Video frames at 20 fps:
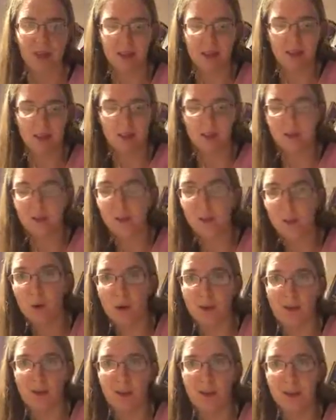This is
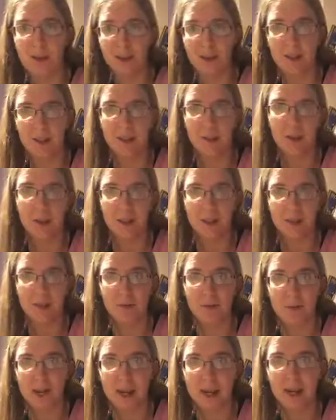one of the things that works
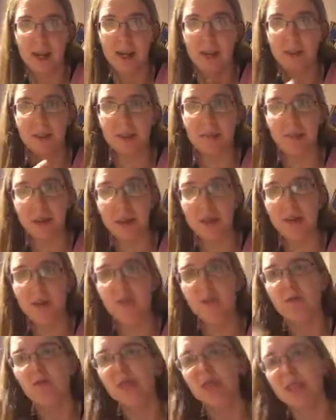for me as a method
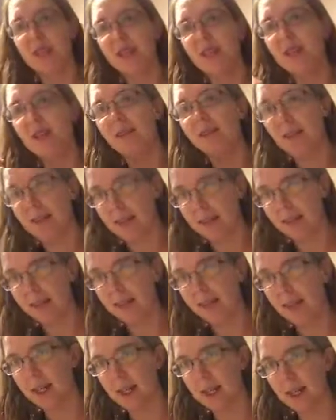of
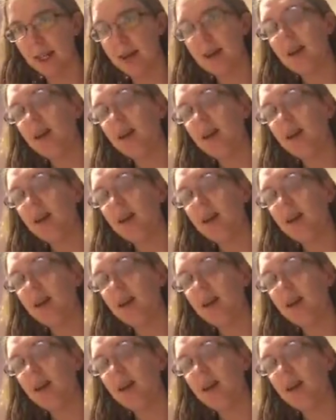redirecting